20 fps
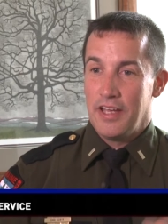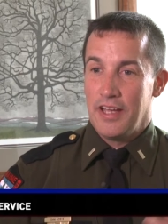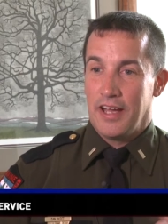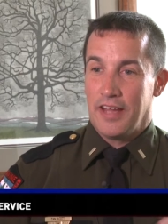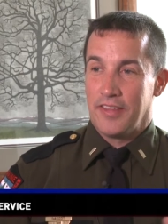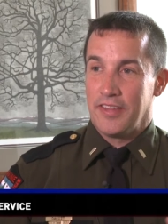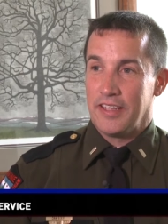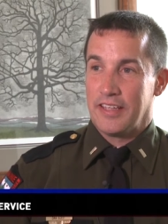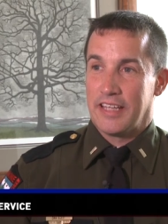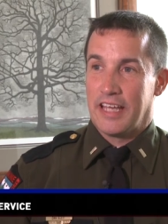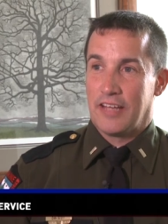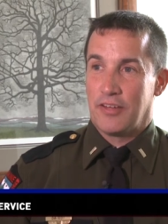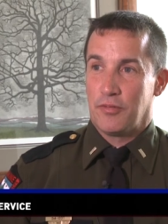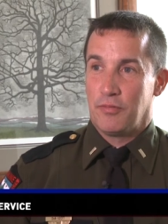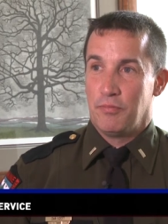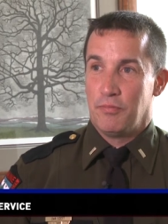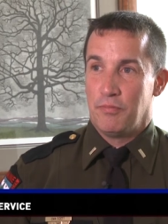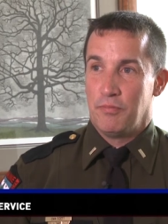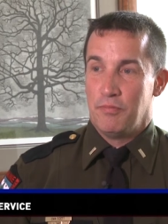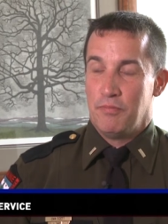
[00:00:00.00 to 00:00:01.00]
I think that's
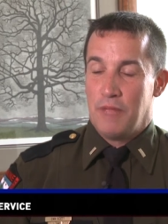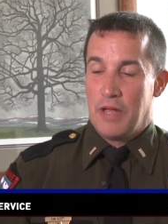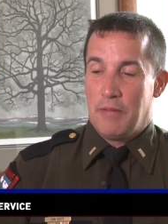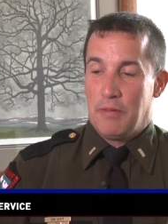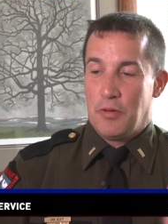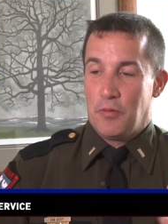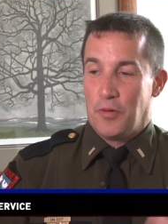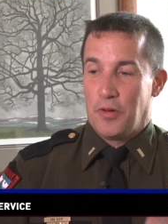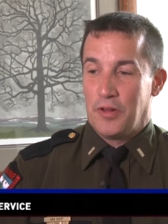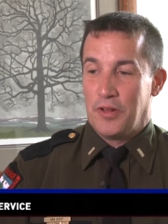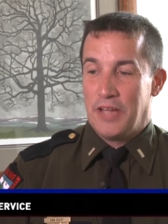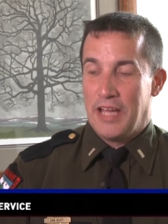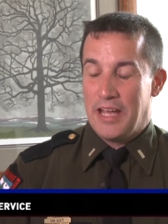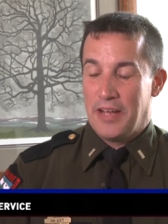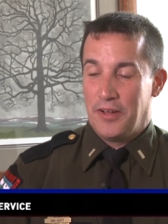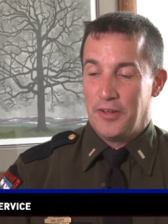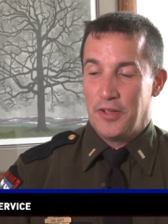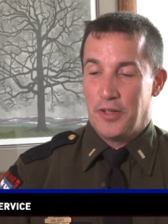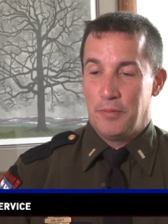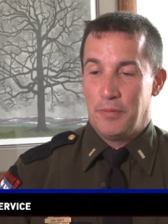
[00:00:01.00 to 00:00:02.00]
maybe what led a
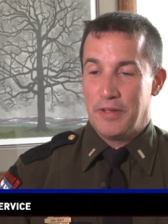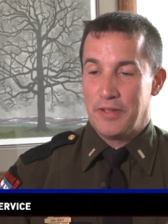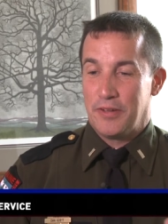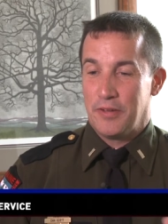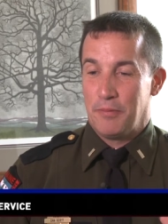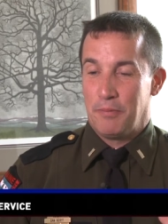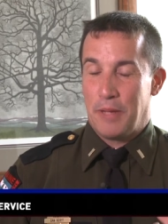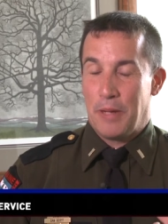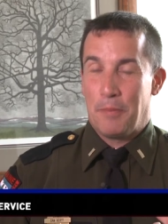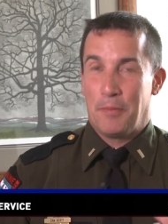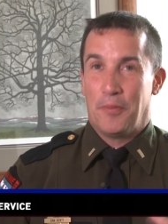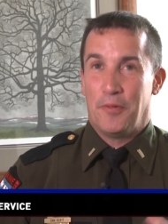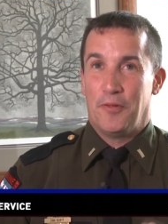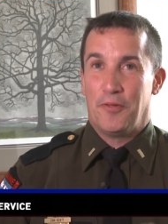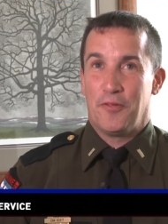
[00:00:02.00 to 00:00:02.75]
little bit to people